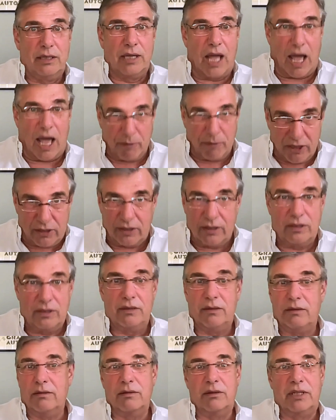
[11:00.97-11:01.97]
Amazon
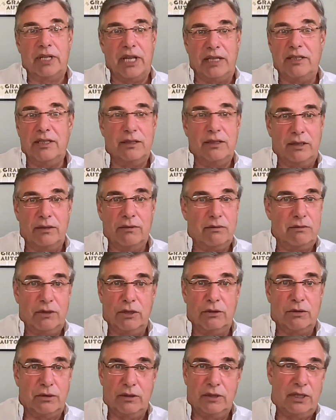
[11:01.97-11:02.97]
getting their
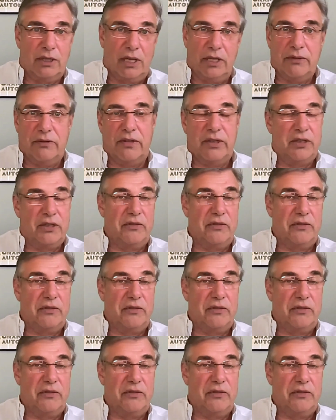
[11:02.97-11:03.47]
own delivery